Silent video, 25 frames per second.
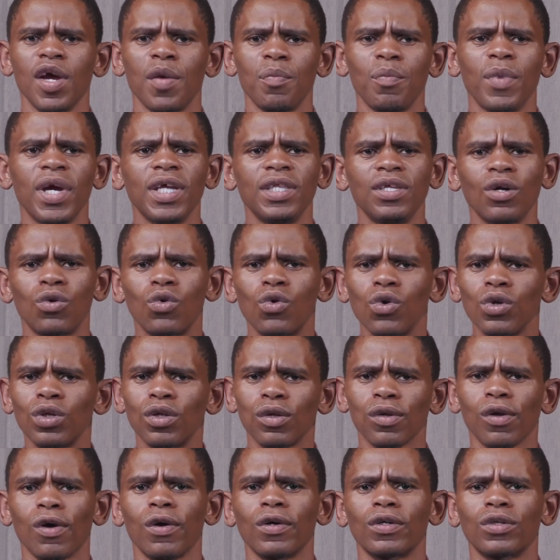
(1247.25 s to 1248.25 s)
May the good
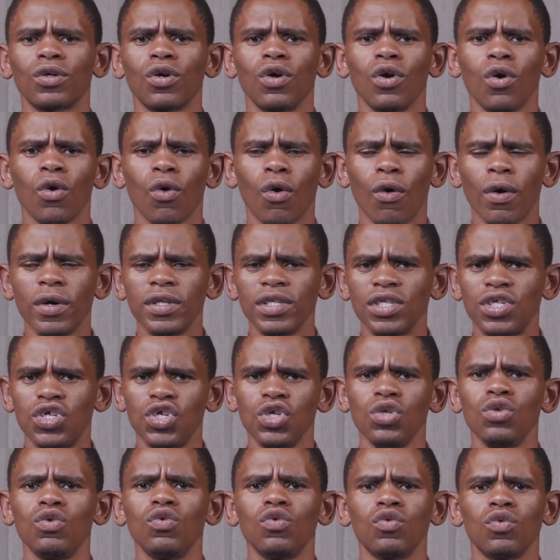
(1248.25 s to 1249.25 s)
Lord
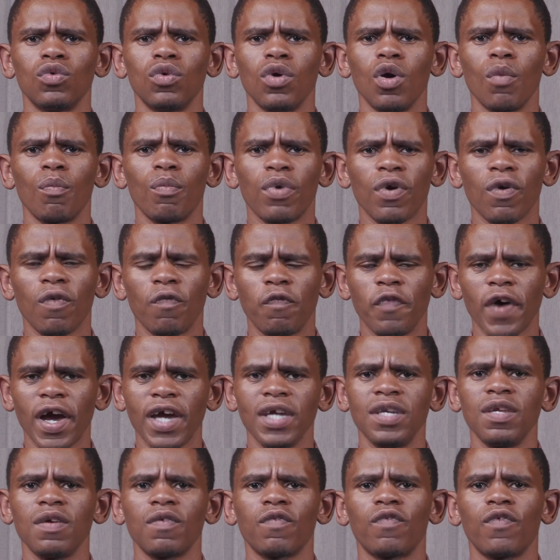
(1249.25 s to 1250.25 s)
continue
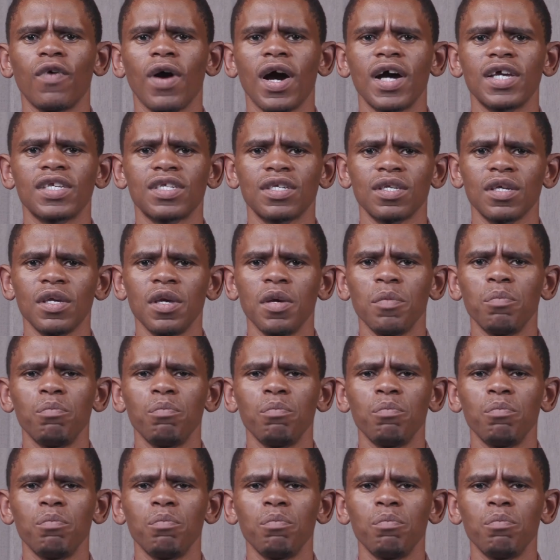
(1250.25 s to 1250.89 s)
providing for us.